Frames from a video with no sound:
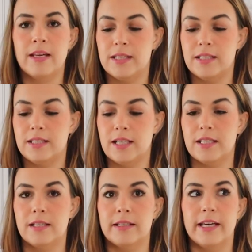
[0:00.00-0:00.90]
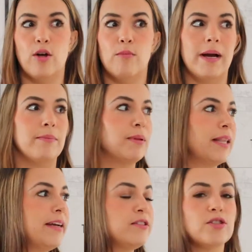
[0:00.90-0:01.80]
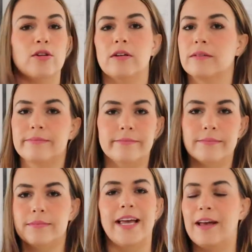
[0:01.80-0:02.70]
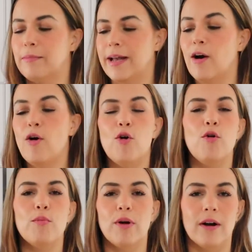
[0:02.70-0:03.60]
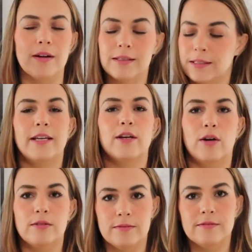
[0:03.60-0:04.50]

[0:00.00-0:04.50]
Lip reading: this doesn't kill my plants or stay in my home, or, you know,